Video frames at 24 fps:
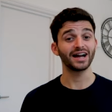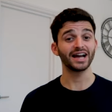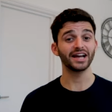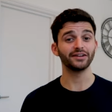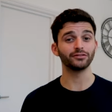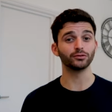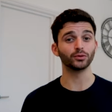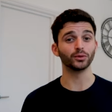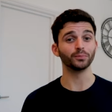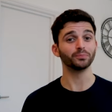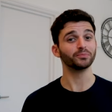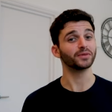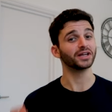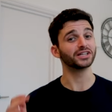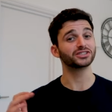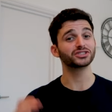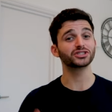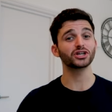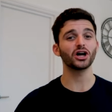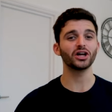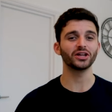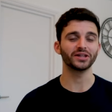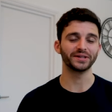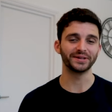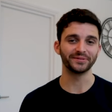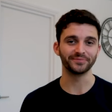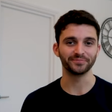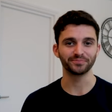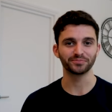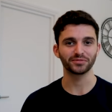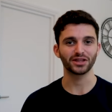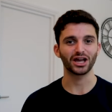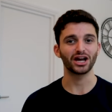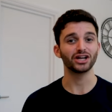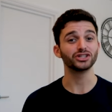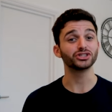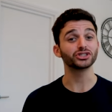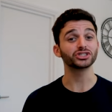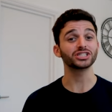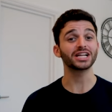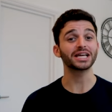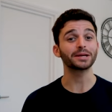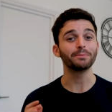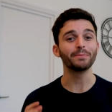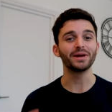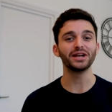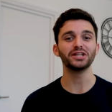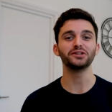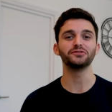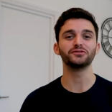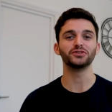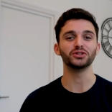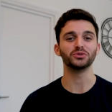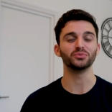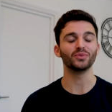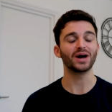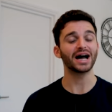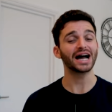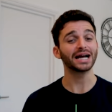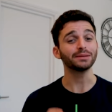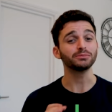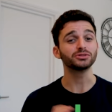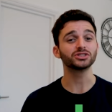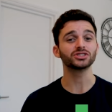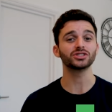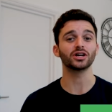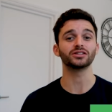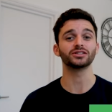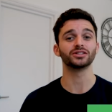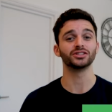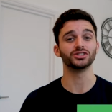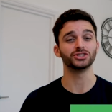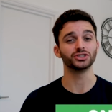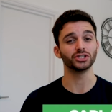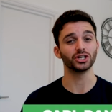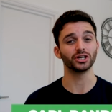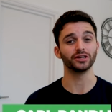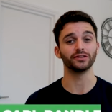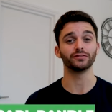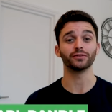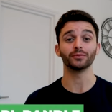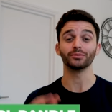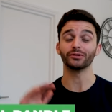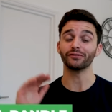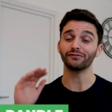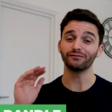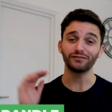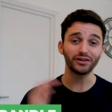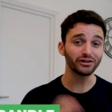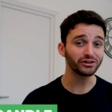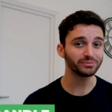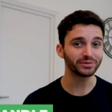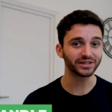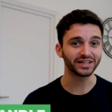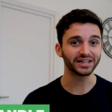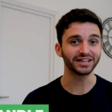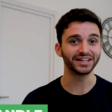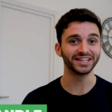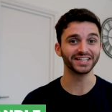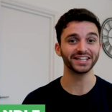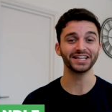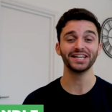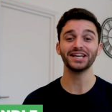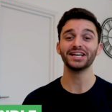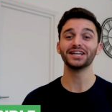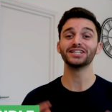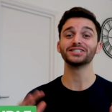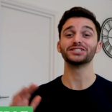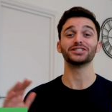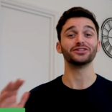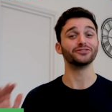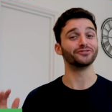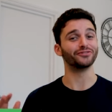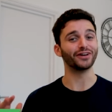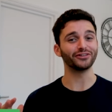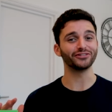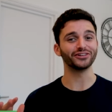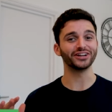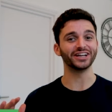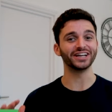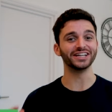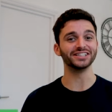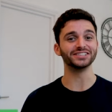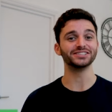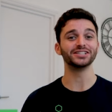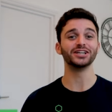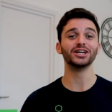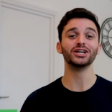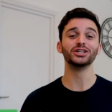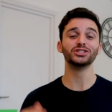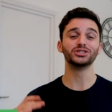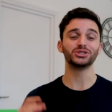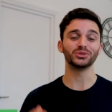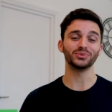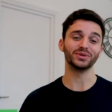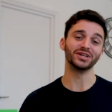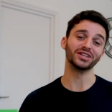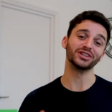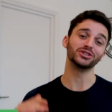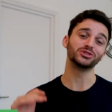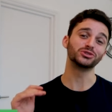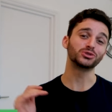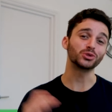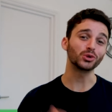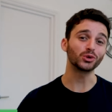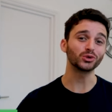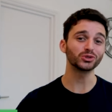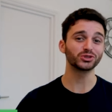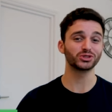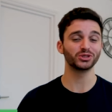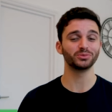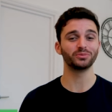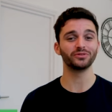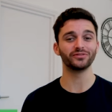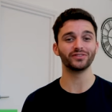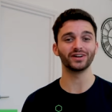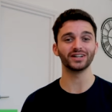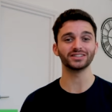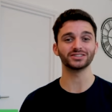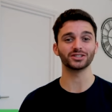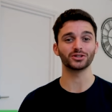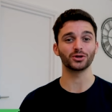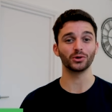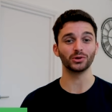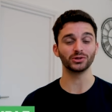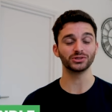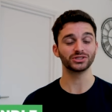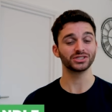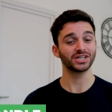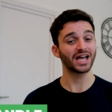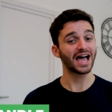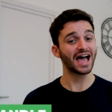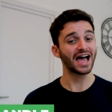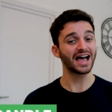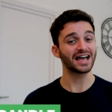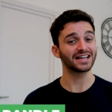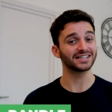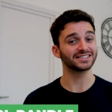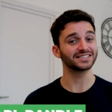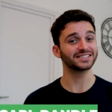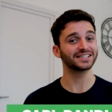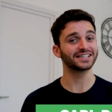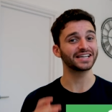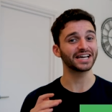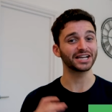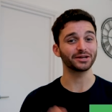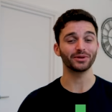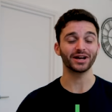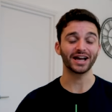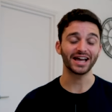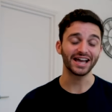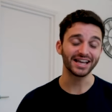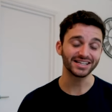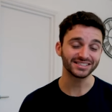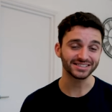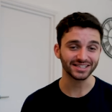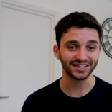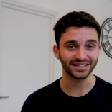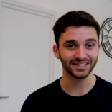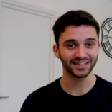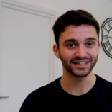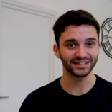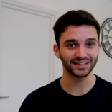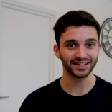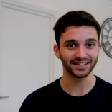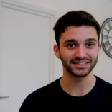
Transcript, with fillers: Hi everyone, it's Carl here, and just like many of you, I'm starting the journey from the very beginning to the very end, doing the door supervisor course and getting my SIA